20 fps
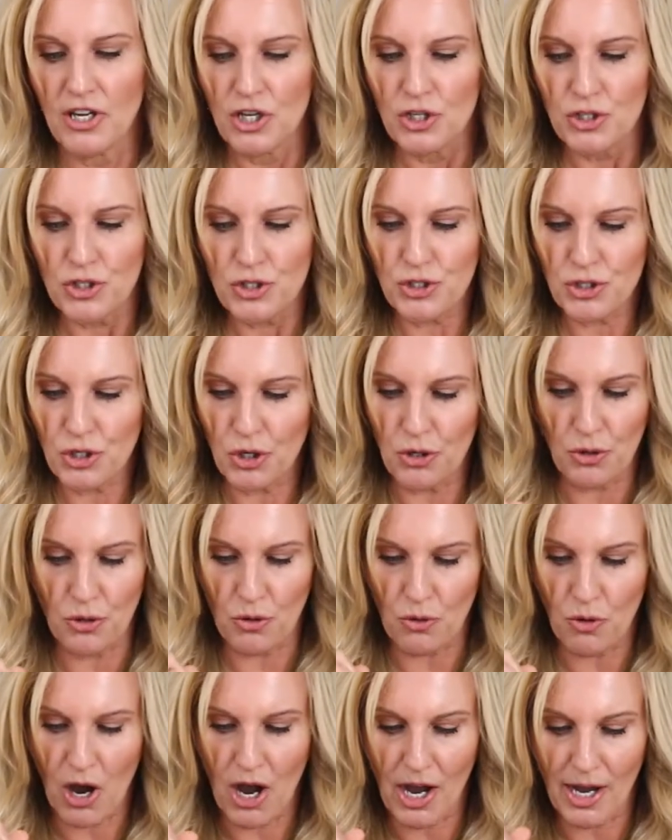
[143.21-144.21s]

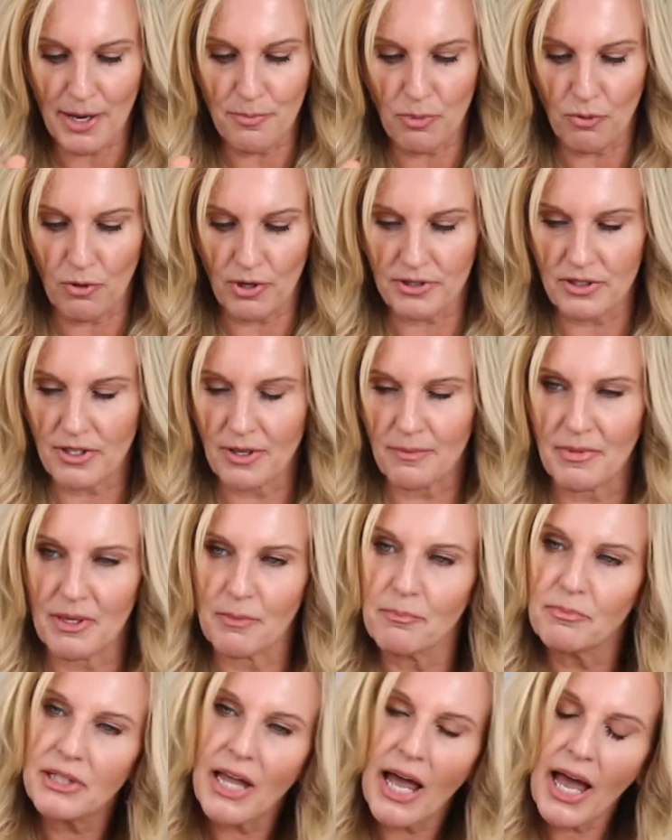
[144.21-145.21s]
So I bought them
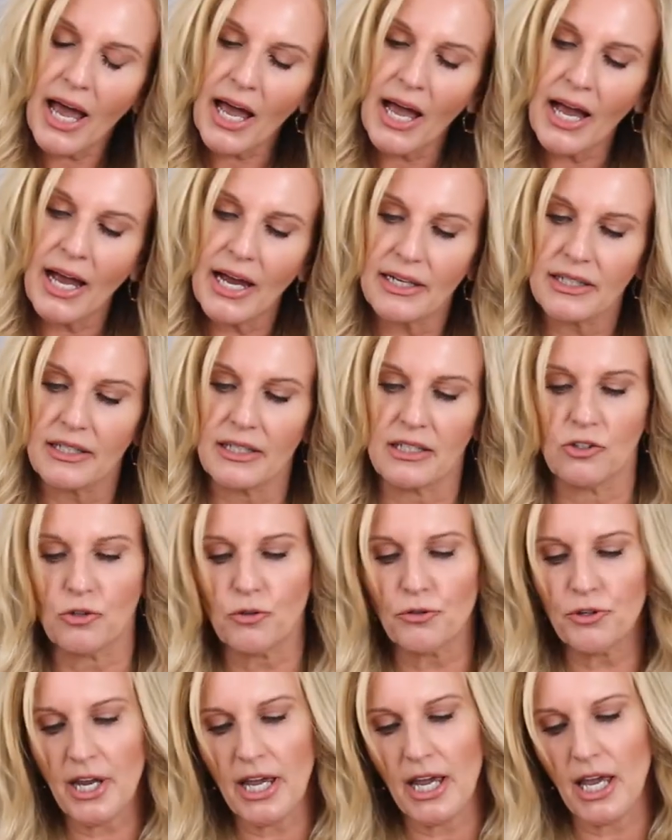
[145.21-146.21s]
in black and
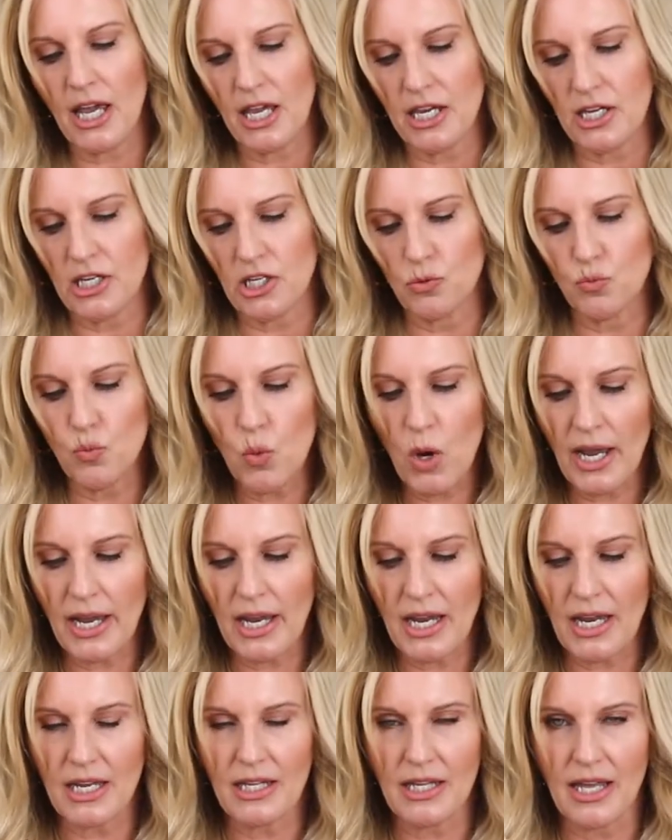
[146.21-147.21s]
gray and
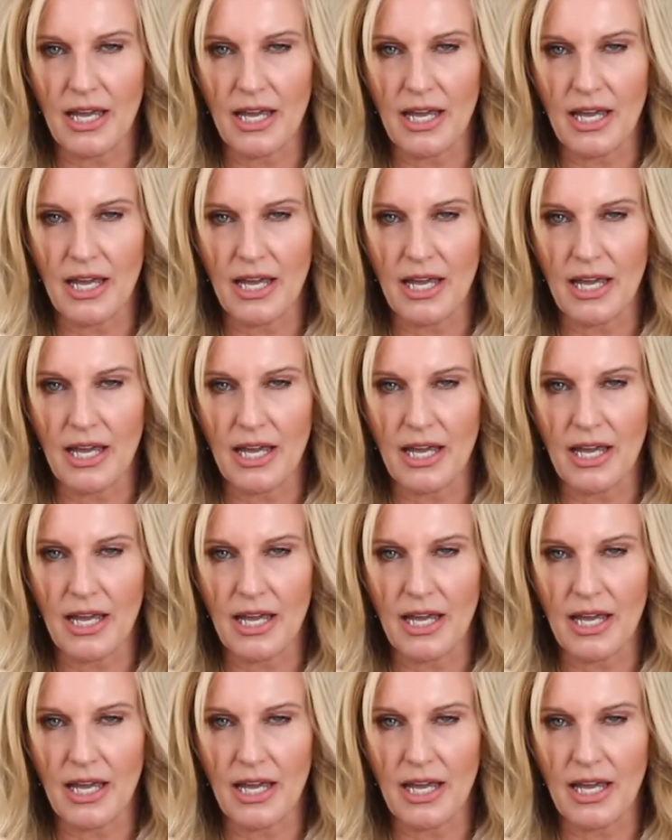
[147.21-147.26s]
white